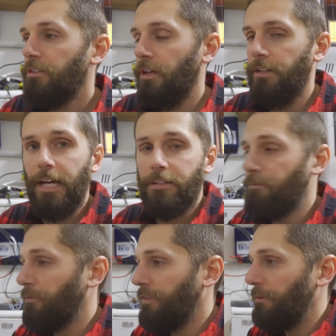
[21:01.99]
So the next
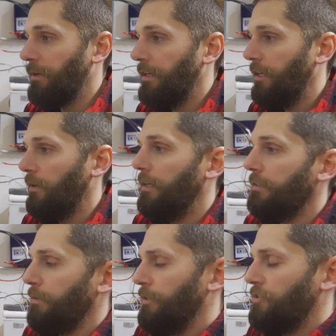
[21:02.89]
thing we're gonna do is
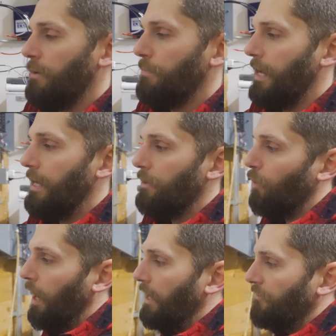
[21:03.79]
we're gonna jump a
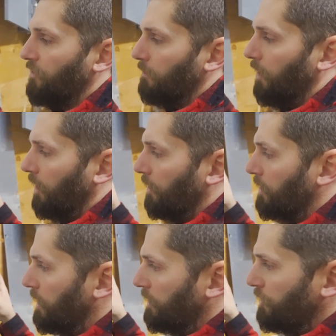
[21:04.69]
wire from our
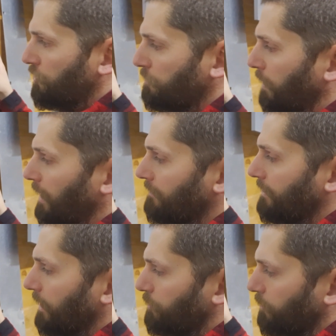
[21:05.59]
neutral bus
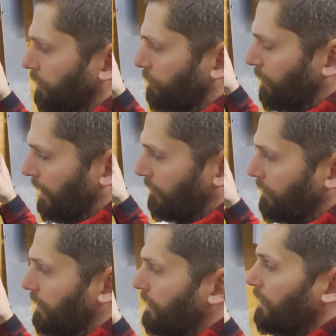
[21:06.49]
down to our ground.
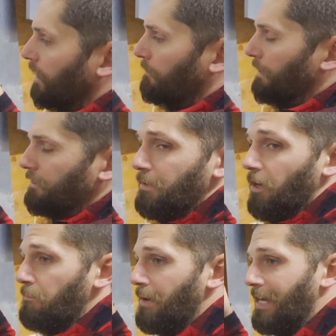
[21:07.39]
That's gonna be
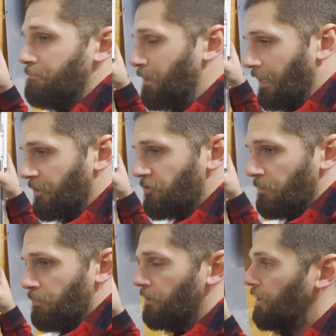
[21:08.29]
our main bonding
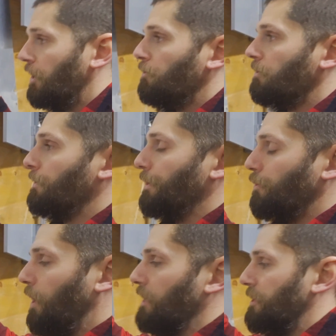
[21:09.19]
jumper. We're
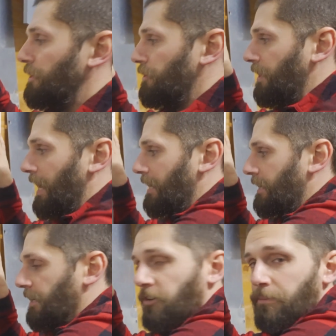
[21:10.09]
required to do that
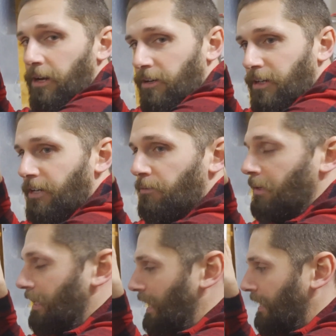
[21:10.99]
here in America. I know we're
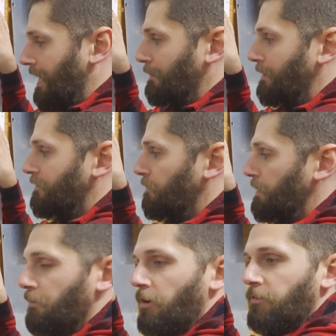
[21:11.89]
gonna get a lot of comments from
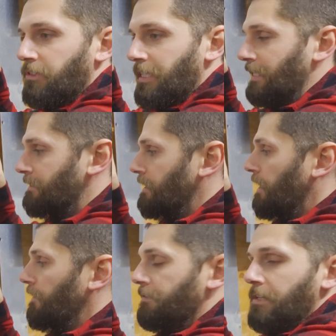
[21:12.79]
people overseas
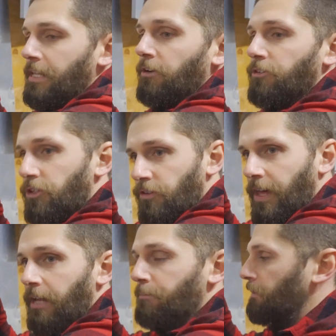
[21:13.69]
that say they don't do
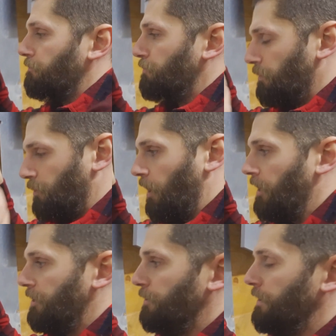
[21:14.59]
that, but we're
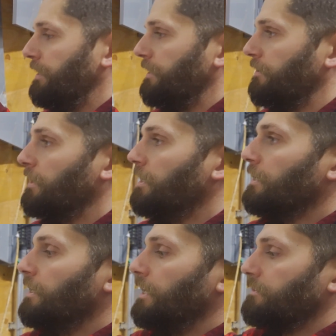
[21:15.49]
required to do it here.
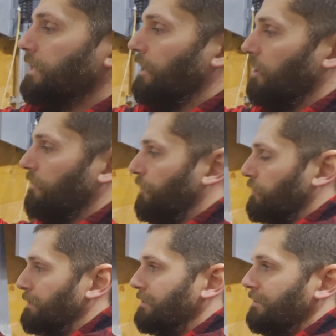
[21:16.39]
It's at our
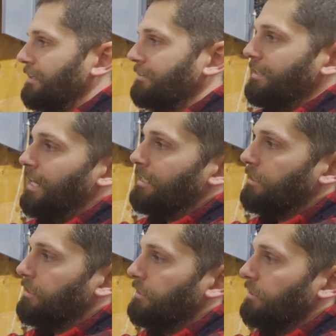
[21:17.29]
first means of disconnect.
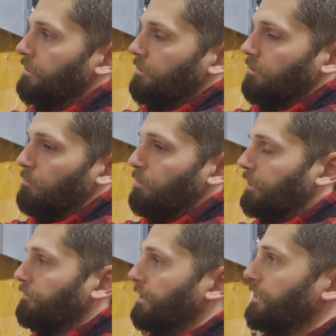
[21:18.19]
Our
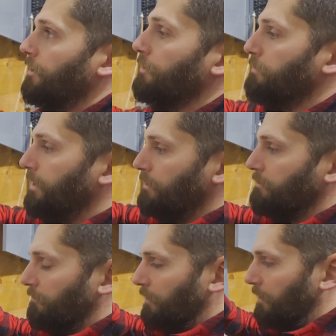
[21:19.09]
breaker right here, this right here is
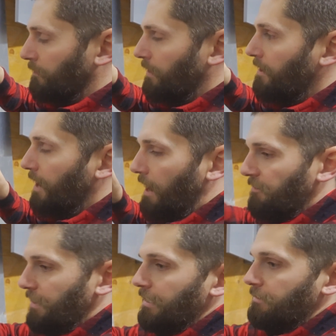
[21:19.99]
where
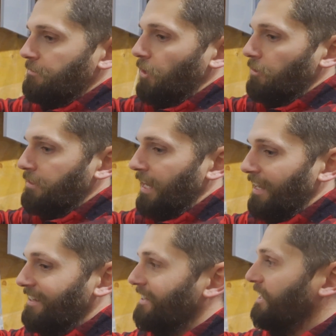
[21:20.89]
everything starts
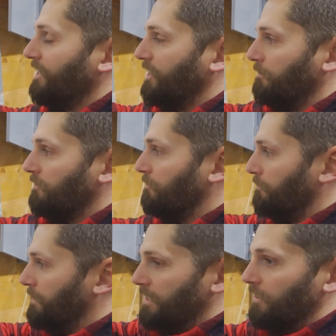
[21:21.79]
at. And it comes from
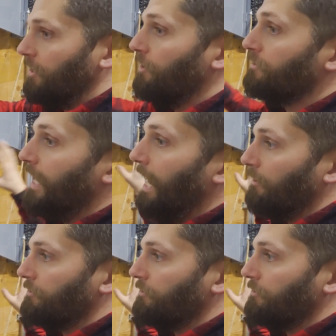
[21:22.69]
here and goes out.